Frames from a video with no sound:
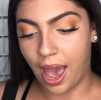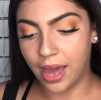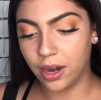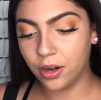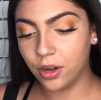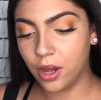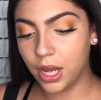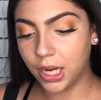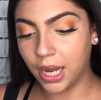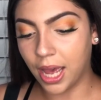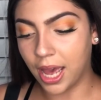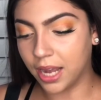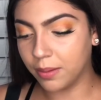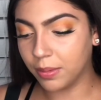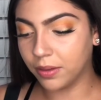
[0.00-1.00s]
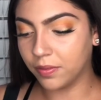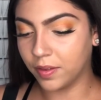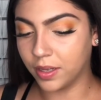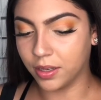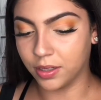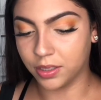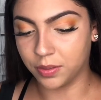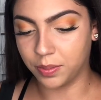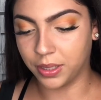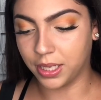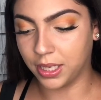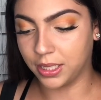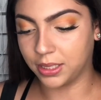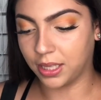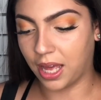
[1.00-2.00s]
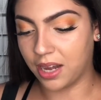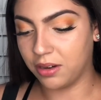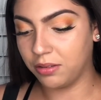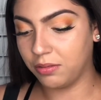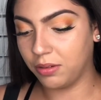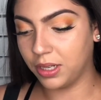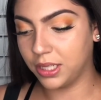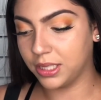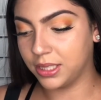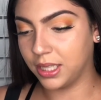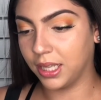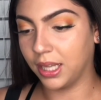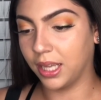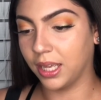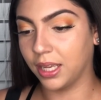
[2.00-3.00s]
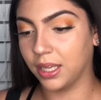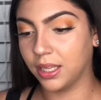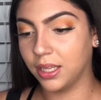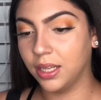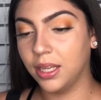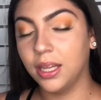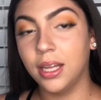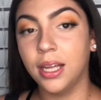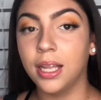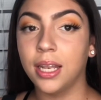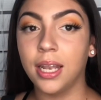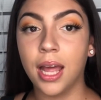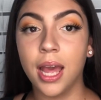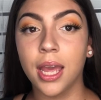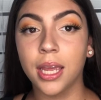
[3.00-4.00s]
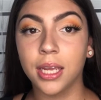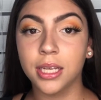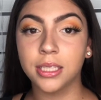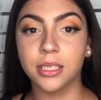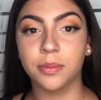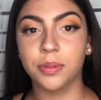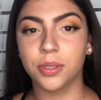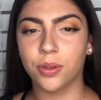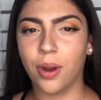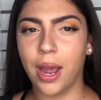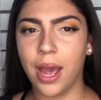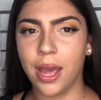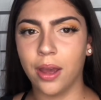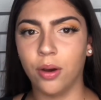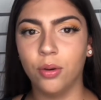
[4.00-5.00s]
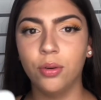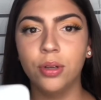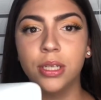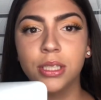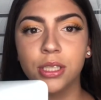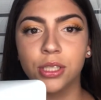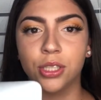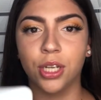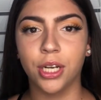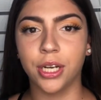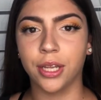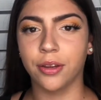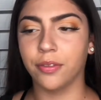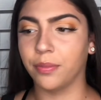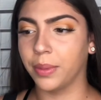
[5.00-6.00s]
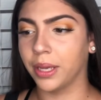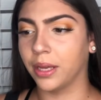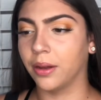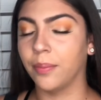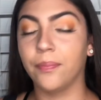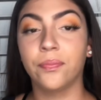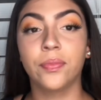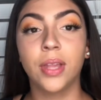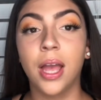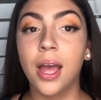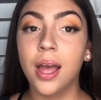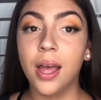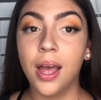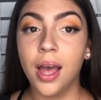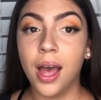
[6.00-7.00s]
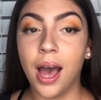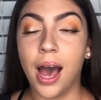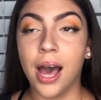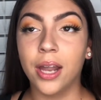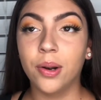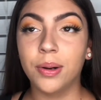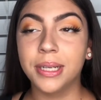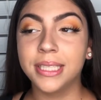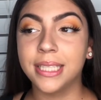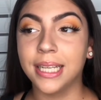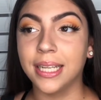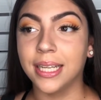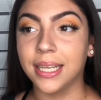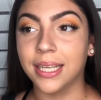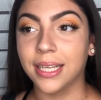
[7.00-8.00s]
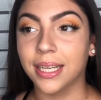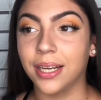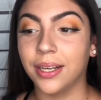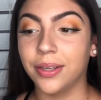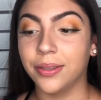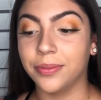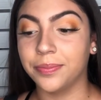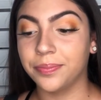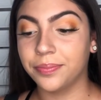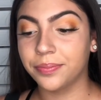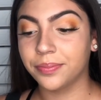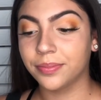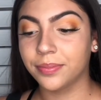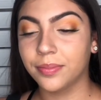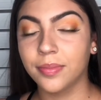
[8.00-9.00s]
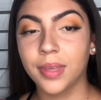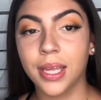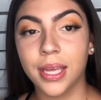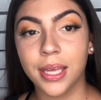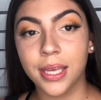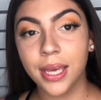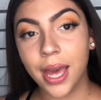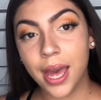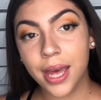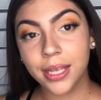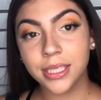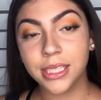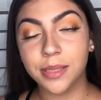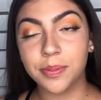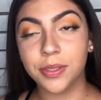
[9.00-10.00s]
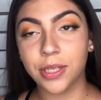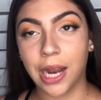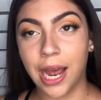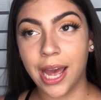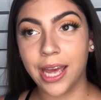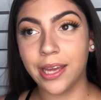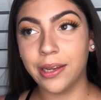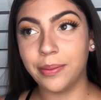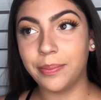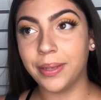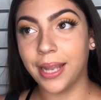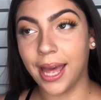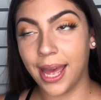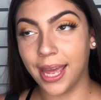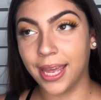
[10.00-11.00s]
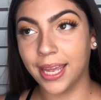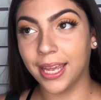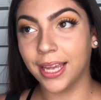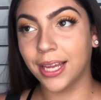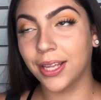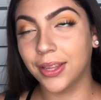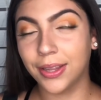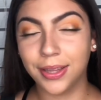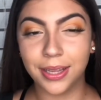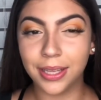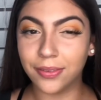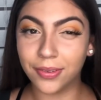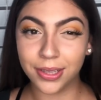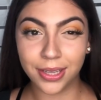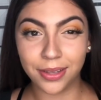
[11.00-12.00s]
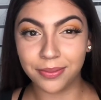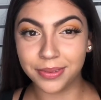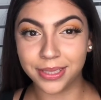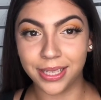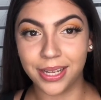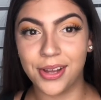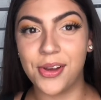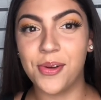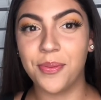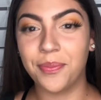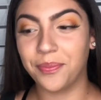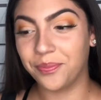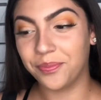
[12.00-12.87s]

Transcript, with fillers: I don't know how to end my videos because I don't want to say like, like, subscribe. Oh, this is dirty of makeup. I don't want to say like, um, yeah, subscribe, like, leave a thumbs up.